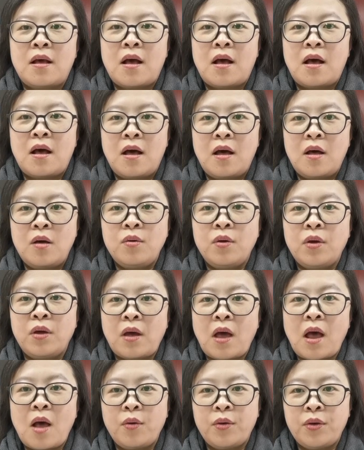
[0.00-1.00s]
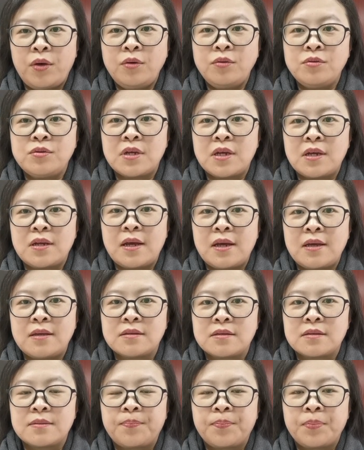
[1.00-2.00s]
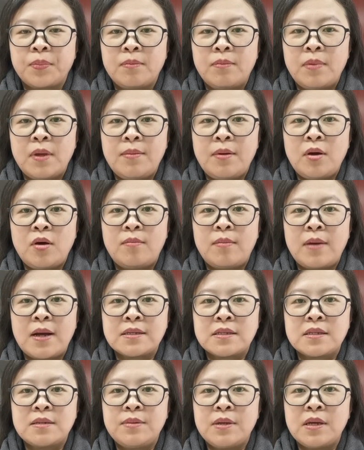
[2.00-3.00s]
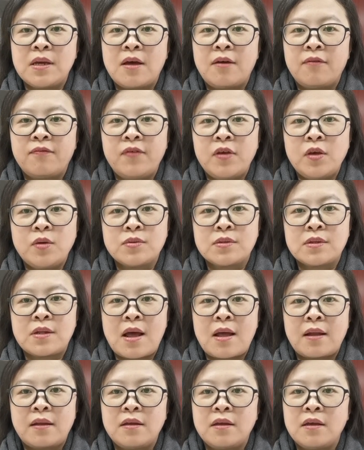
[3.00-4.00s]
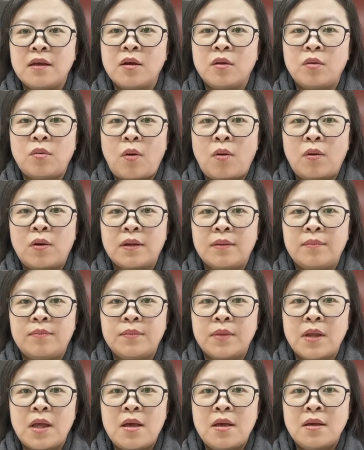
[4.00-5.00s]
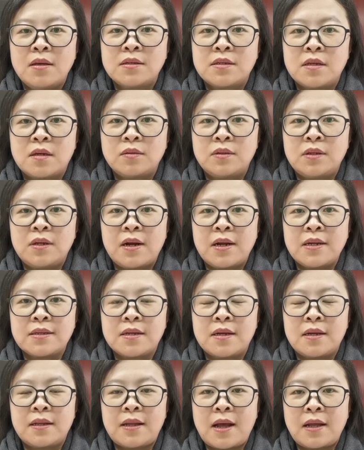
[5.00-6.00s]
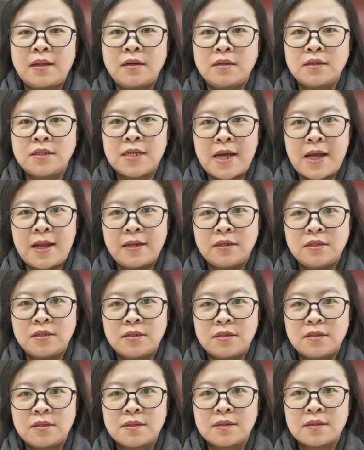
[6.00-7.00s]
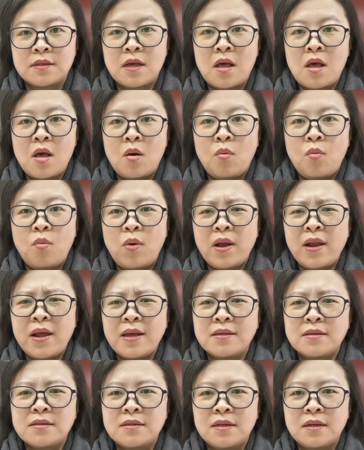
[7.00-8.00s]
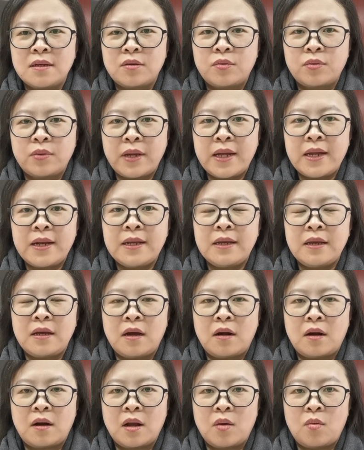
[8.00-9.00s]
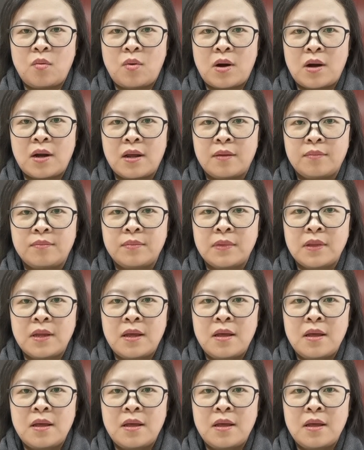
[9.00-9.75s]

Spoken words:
How huge it is. People must be confused and ignore them. So there is another challenge. What is the really early warning?